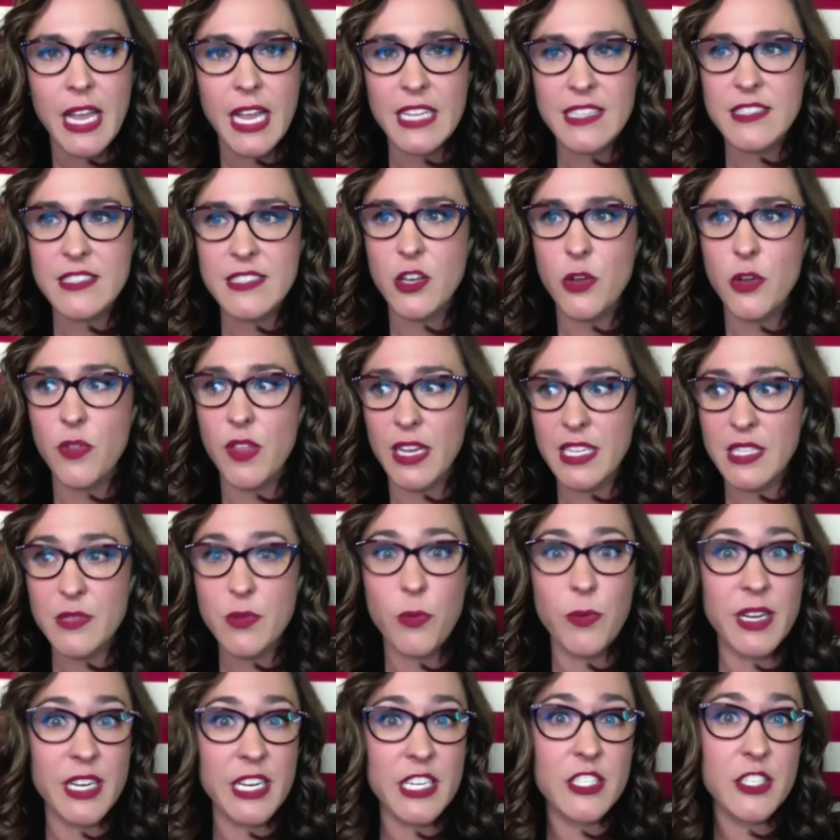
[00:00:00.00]
And so
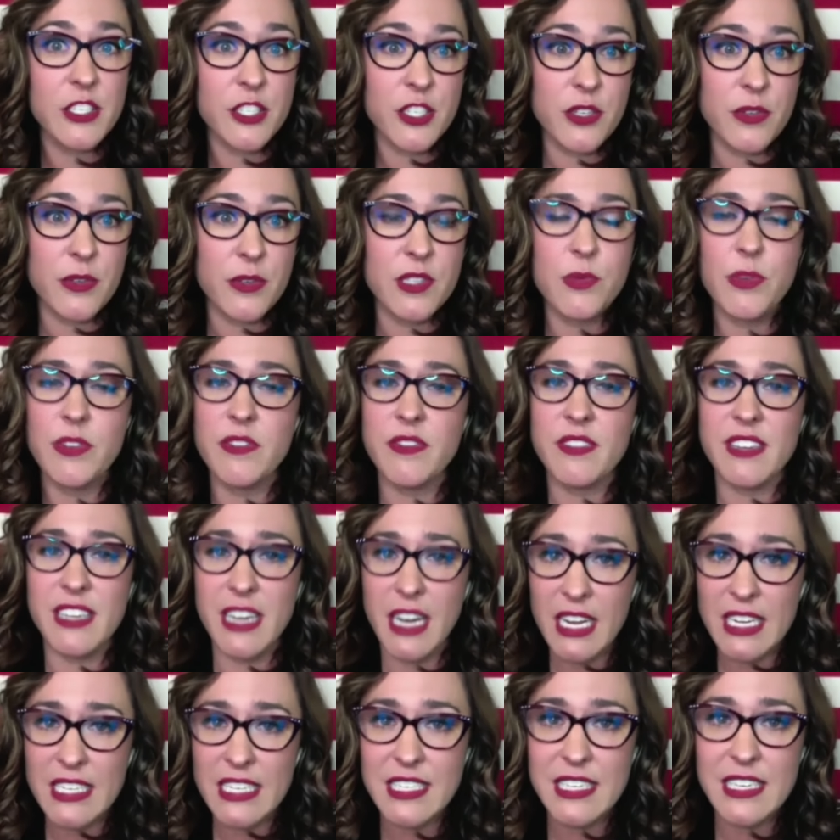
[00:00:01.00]
that's what we need to do, is we've
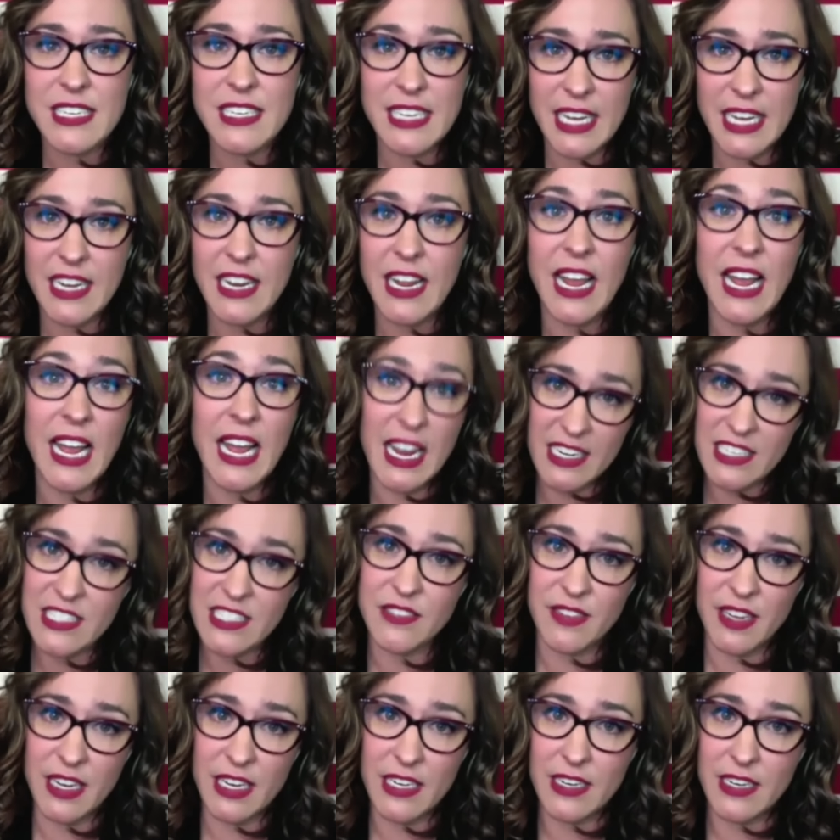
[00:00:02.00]
got to get
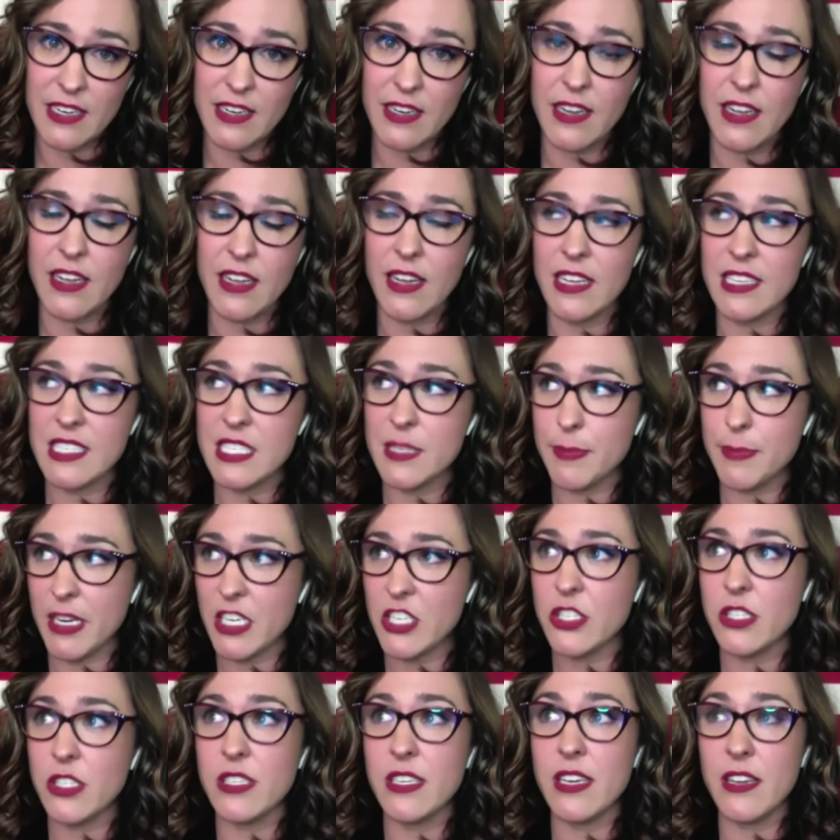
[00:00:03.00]
activated,
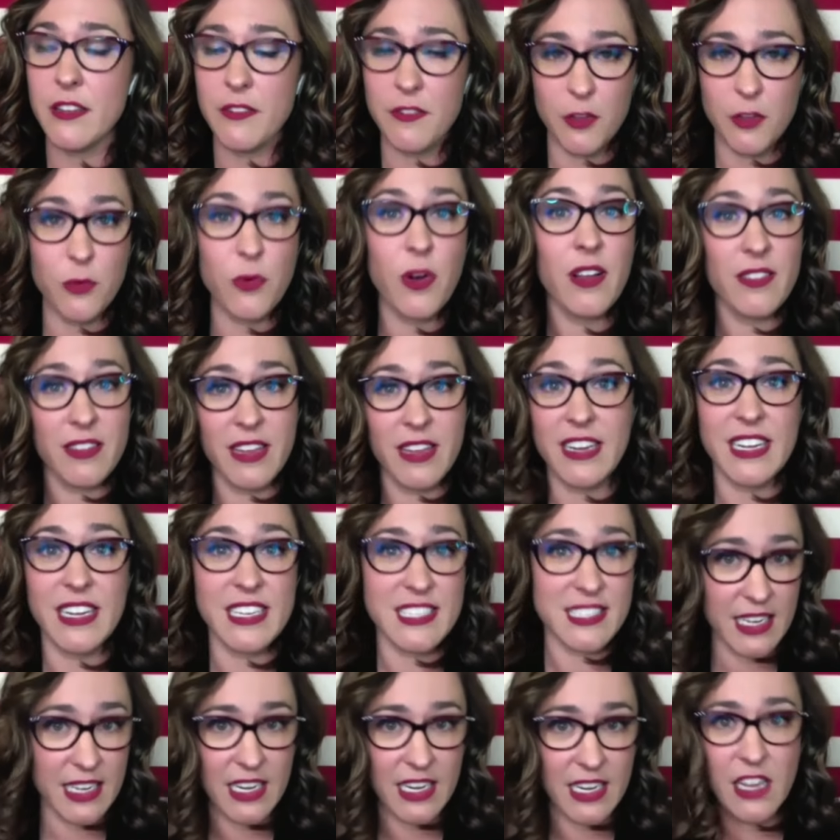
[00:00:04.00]
especially if you, like
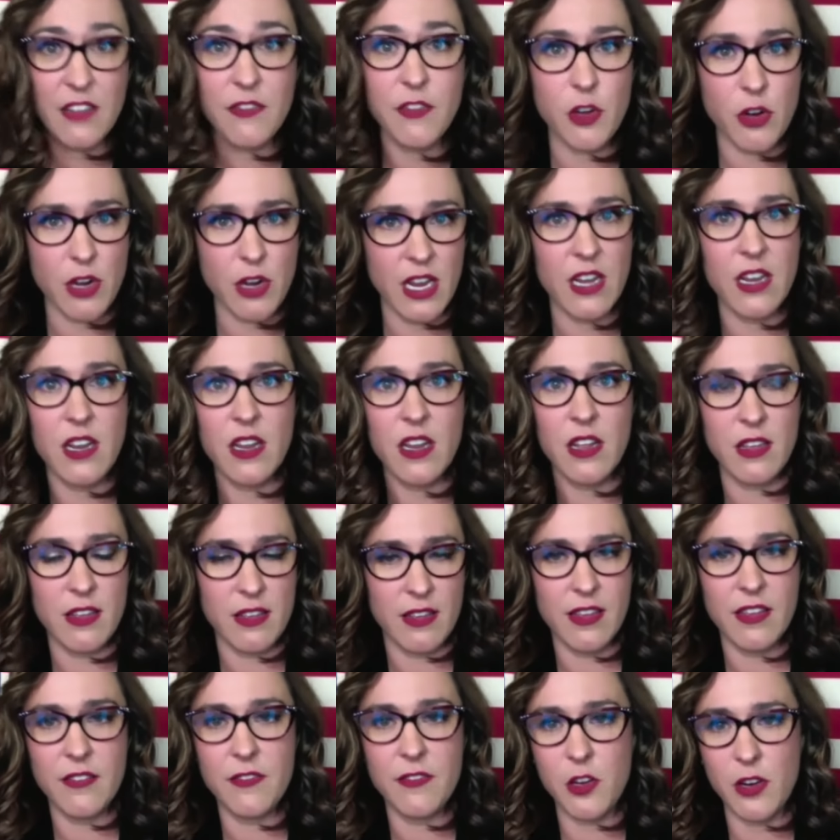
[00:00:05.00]
I said, if you're in
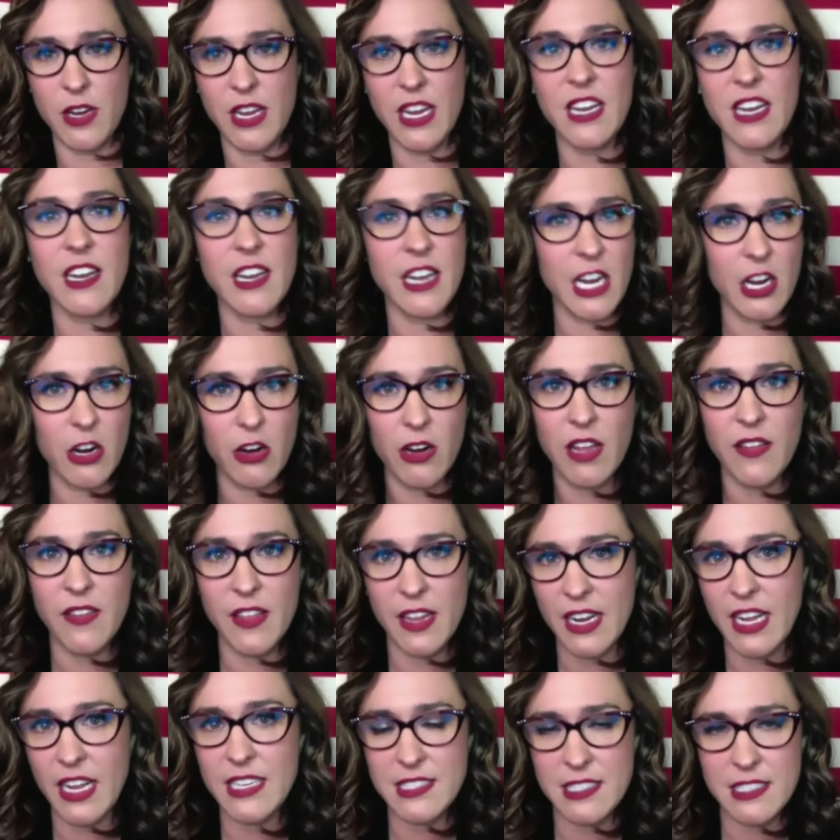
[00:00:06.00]
an
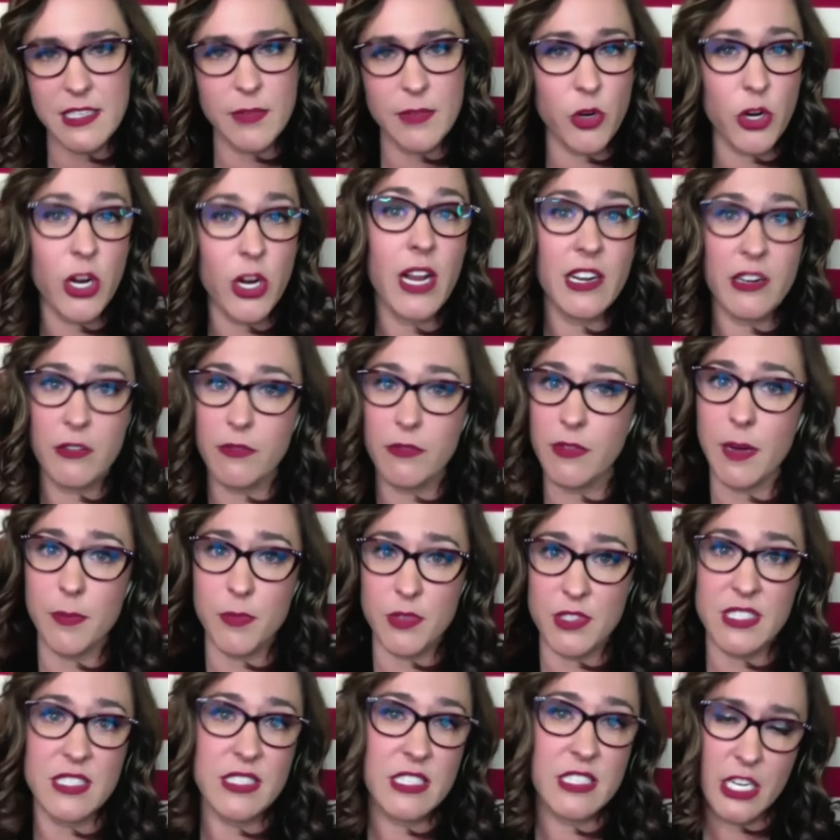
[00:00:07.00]
area that has a Democratic
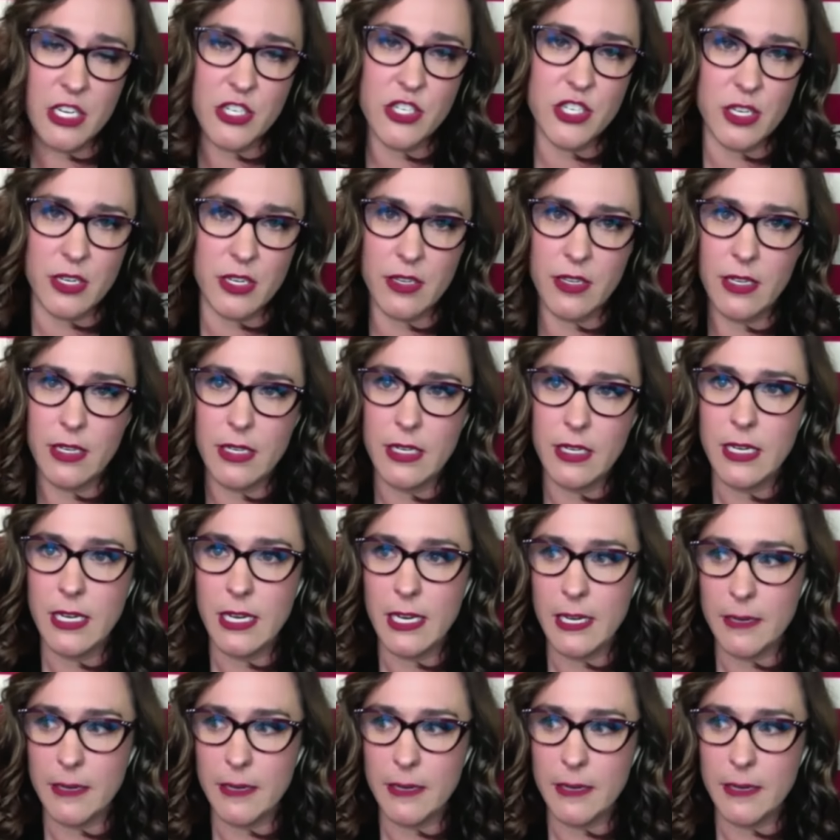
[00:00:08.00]
representation.